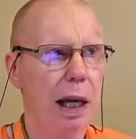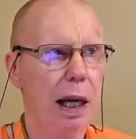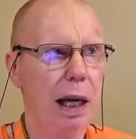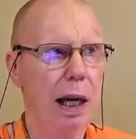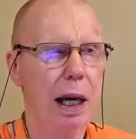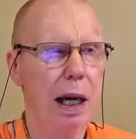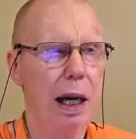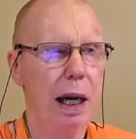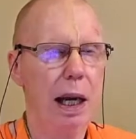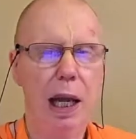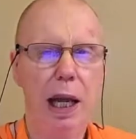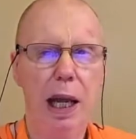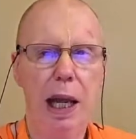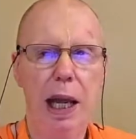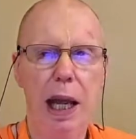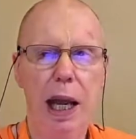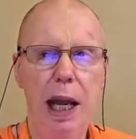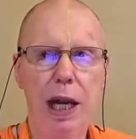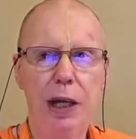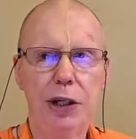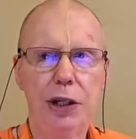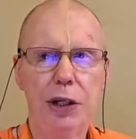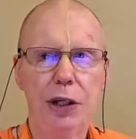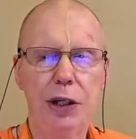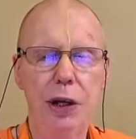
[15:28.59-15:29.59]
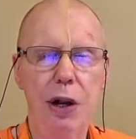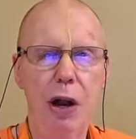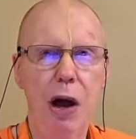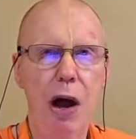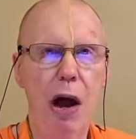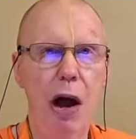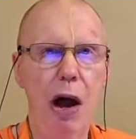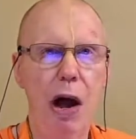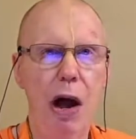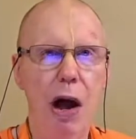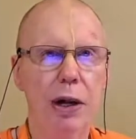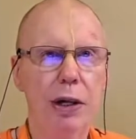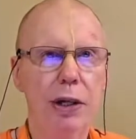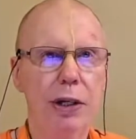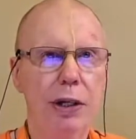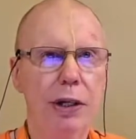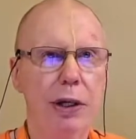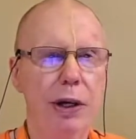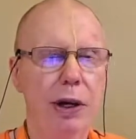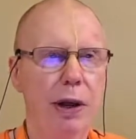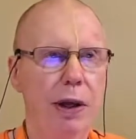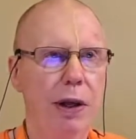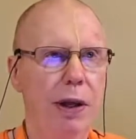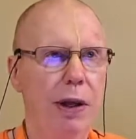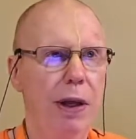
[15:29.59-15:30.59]
it's not
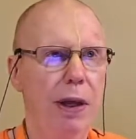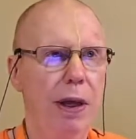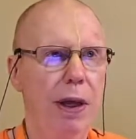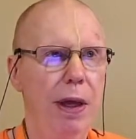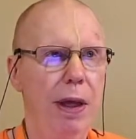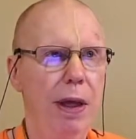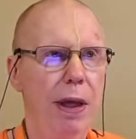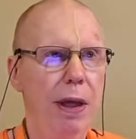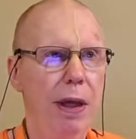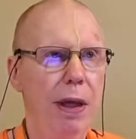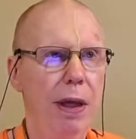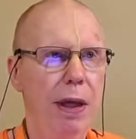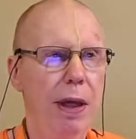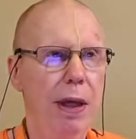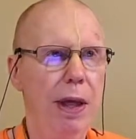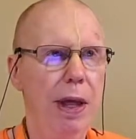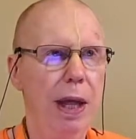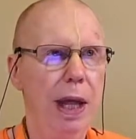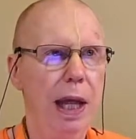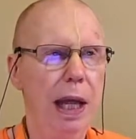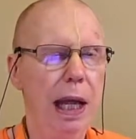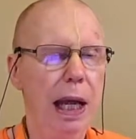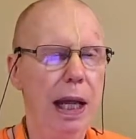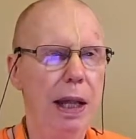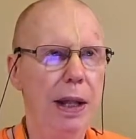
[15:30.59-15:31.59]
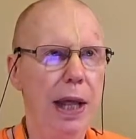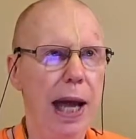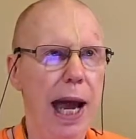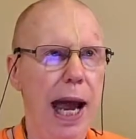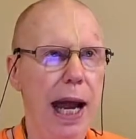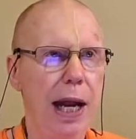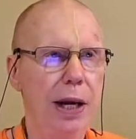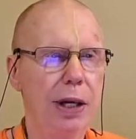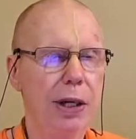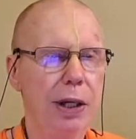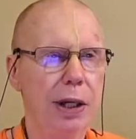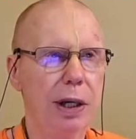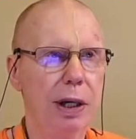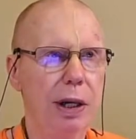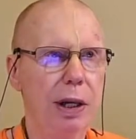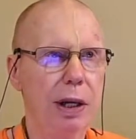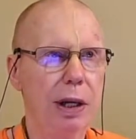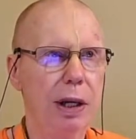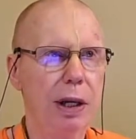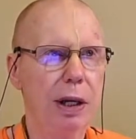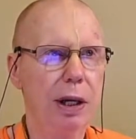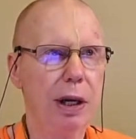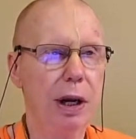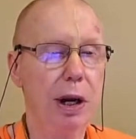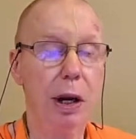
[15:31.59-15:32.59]
that,
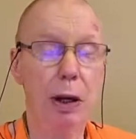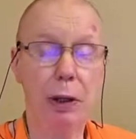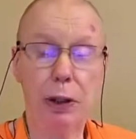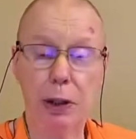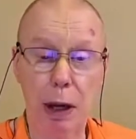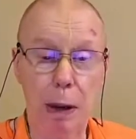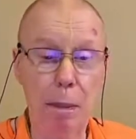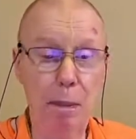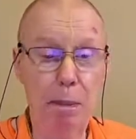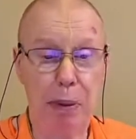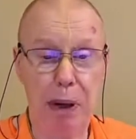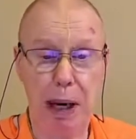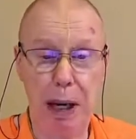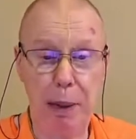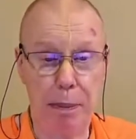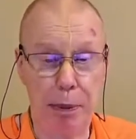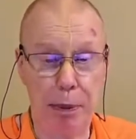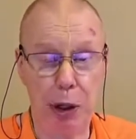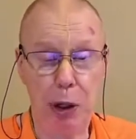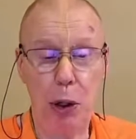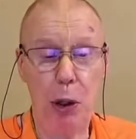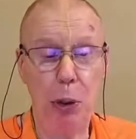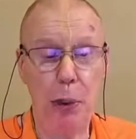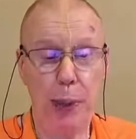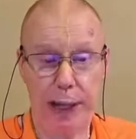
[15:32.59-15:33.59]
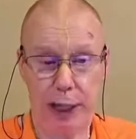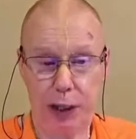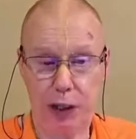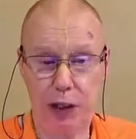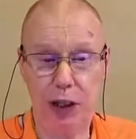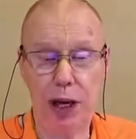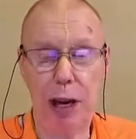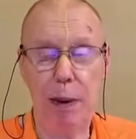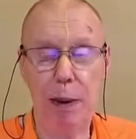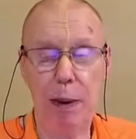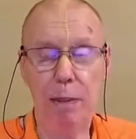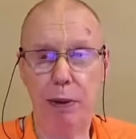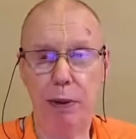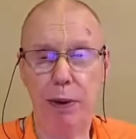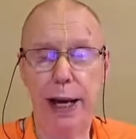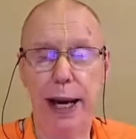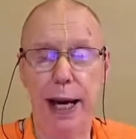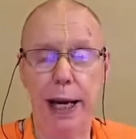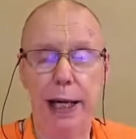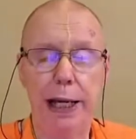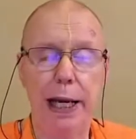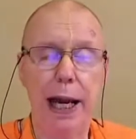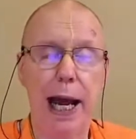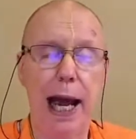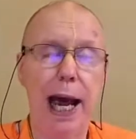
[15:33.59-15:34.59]
some people who accept
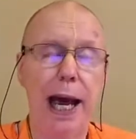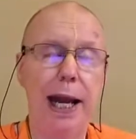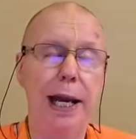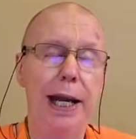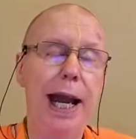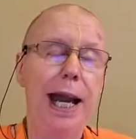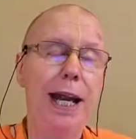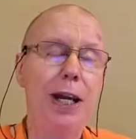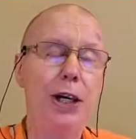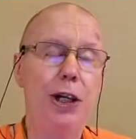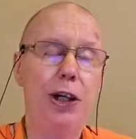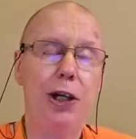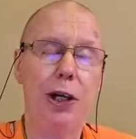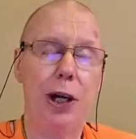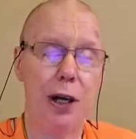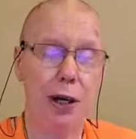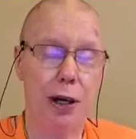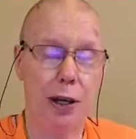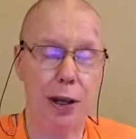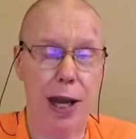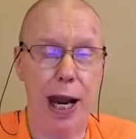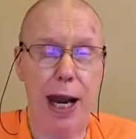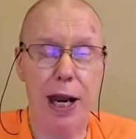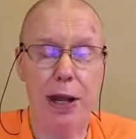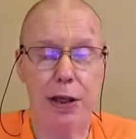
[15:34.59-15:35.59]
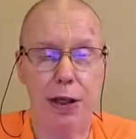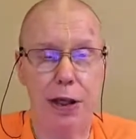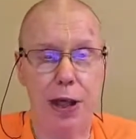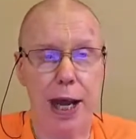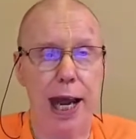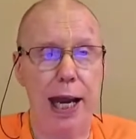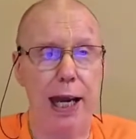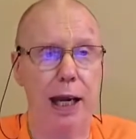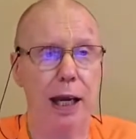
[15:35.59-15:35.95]
reincarnation, they think